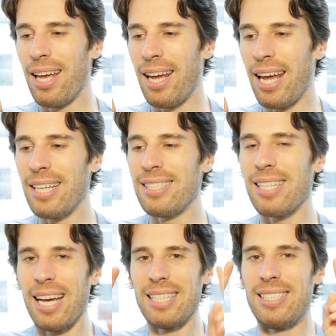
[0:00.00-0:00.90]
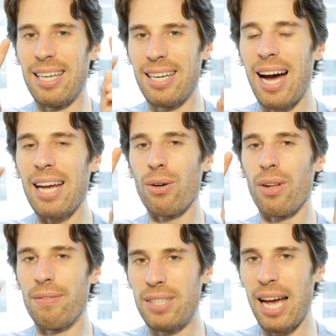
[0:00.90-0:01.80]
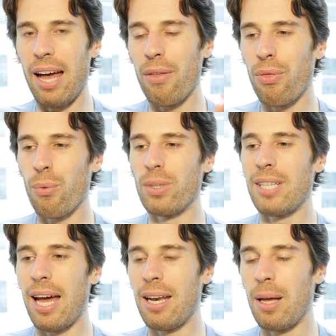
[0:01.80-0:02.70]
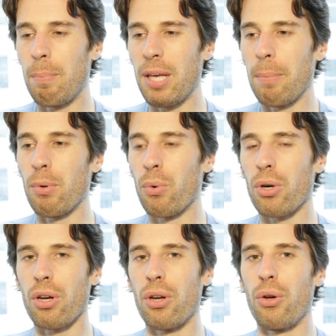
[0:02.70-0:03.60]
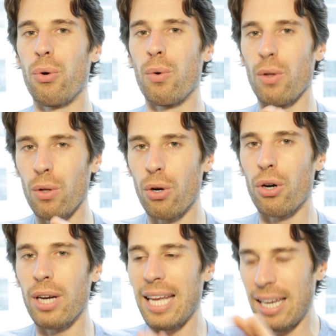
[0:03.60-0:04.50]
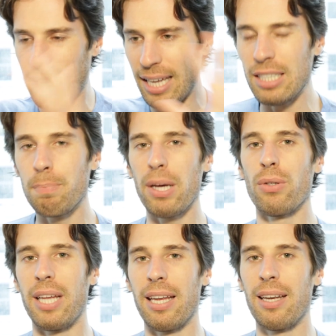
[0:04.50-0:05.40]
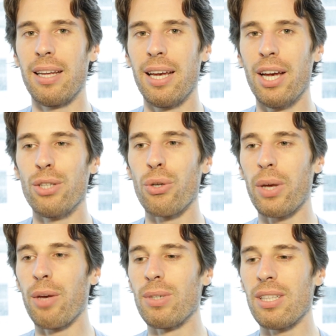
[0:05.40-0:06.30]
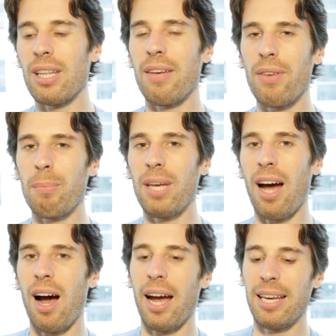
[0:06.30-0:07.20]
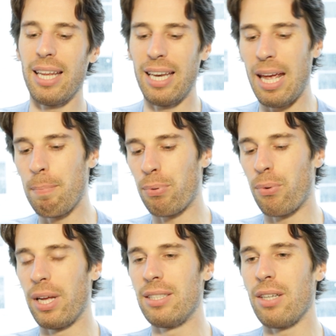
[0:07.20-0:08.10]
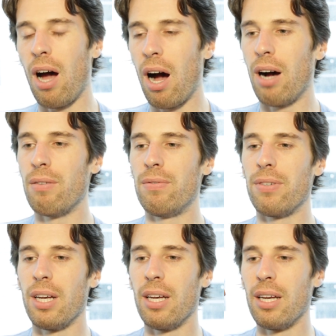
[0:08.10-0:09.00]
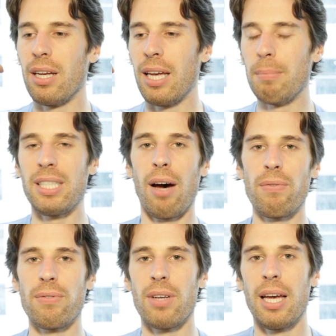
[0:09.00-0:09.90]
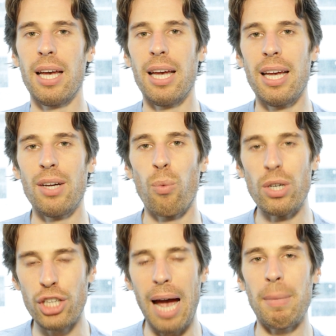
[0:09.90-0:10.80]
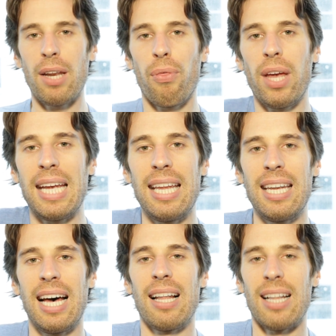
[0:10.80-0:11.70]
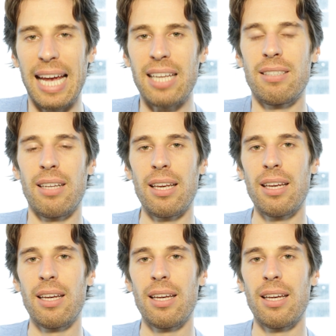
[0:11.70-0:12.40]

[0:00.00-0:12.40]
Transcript: his denial of death was that people were going to learn in his building. So he was leaving behind an imprint of himself, which got me to thinking legacy.